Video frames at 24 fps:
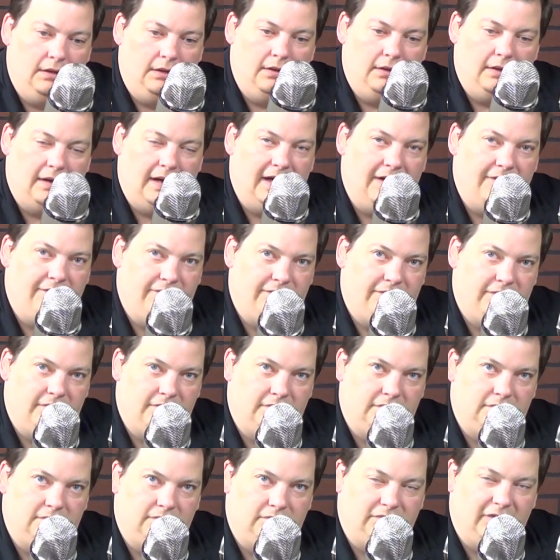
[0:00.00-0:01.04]
I
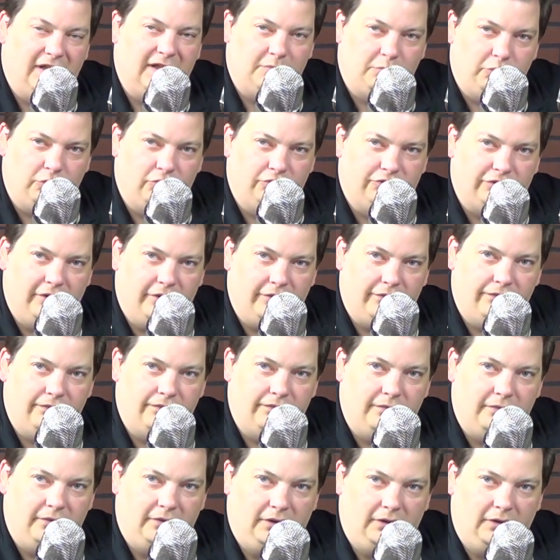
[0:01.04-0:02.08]
like Blue stuff.
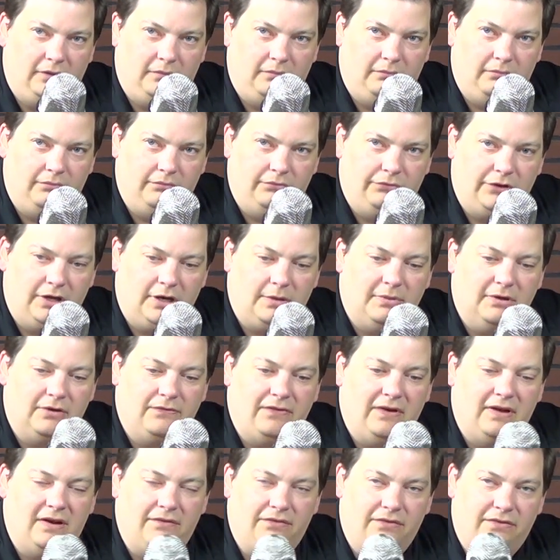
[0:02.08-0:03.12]
Not a big
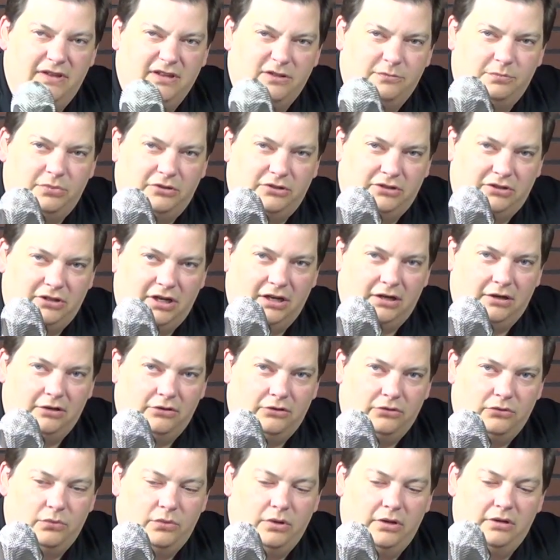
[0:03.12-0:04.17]
fan of this
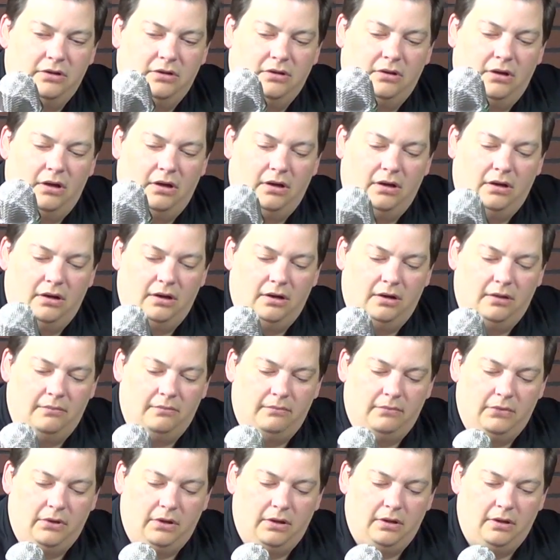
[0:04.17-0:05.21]
particular one. I
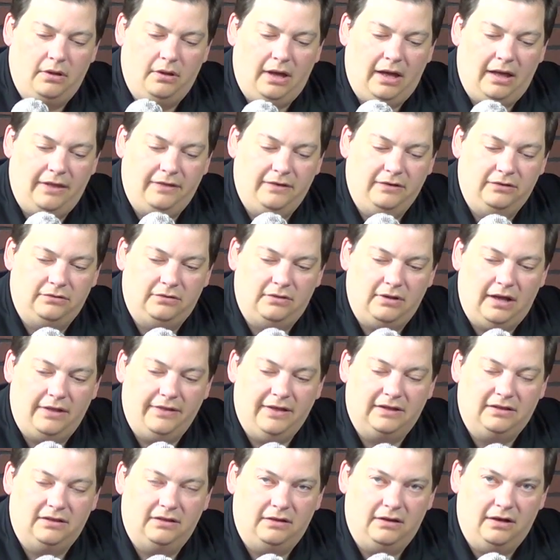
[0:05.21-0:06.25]

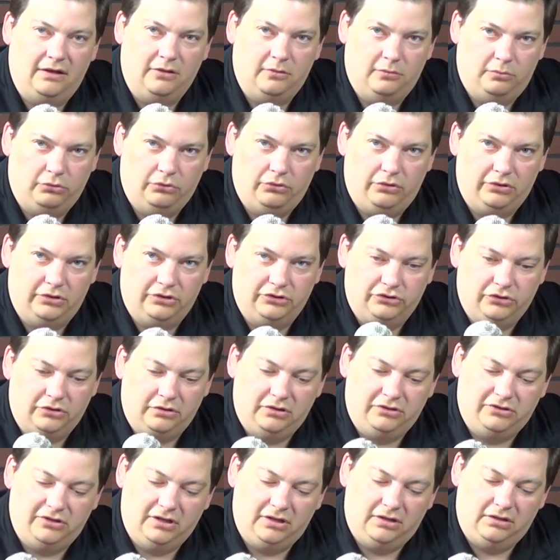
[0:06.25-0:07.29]
like the other Blue I'm going to show you in
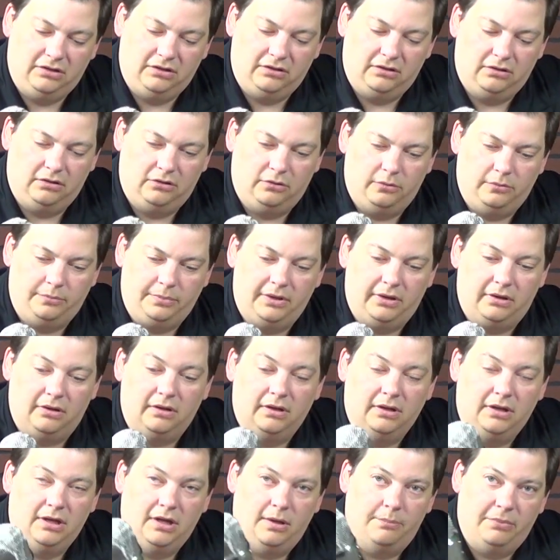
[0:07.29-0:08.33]
a second here a little bit better.
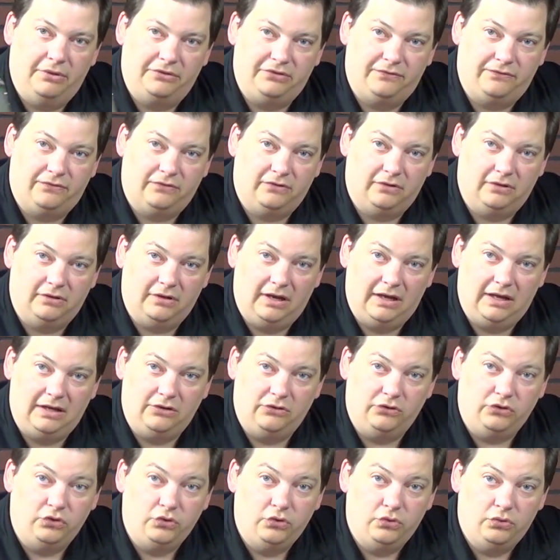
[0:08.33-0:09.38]
But for a
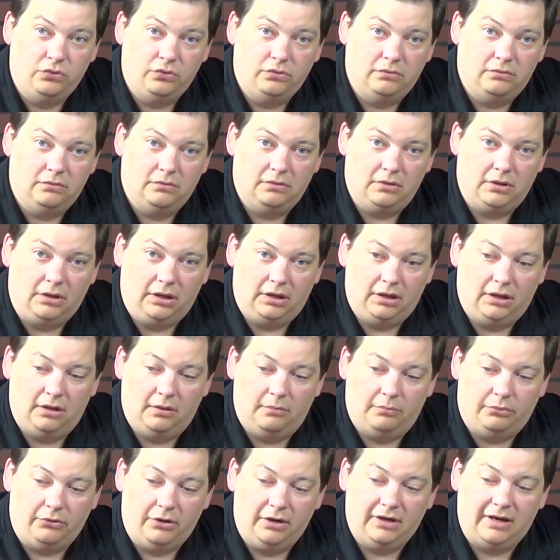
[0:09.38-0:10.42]
new
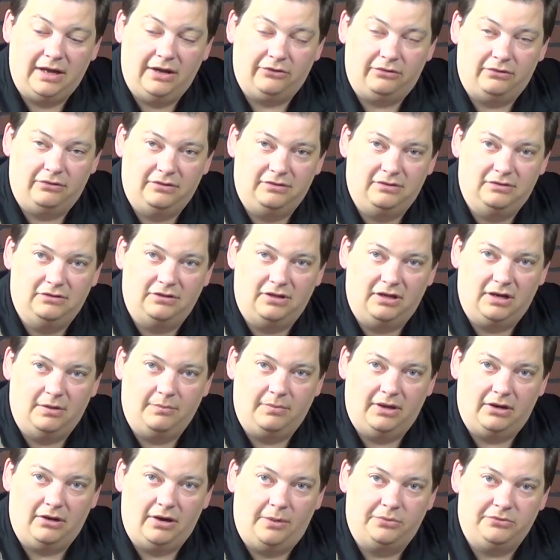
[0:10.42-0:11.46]
broadcaster, this is not a
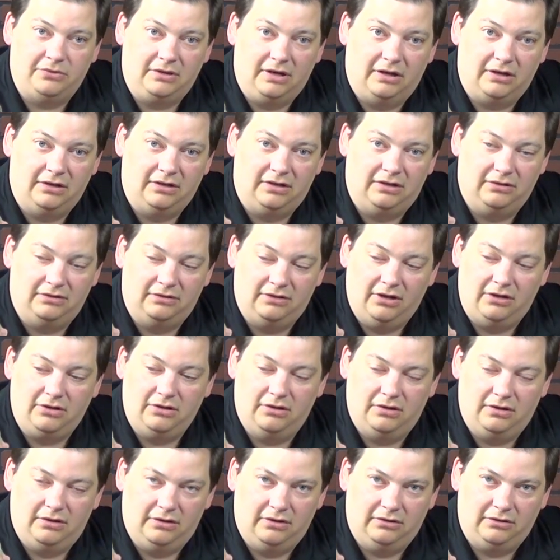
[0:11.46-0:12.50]
bad option. I'm going to tell
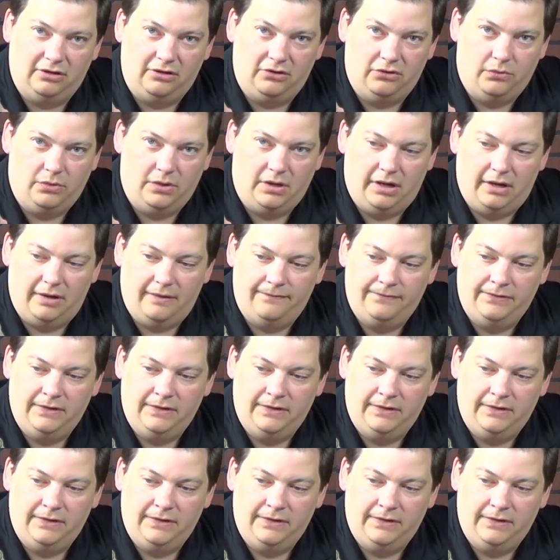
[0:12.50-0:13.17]
you why.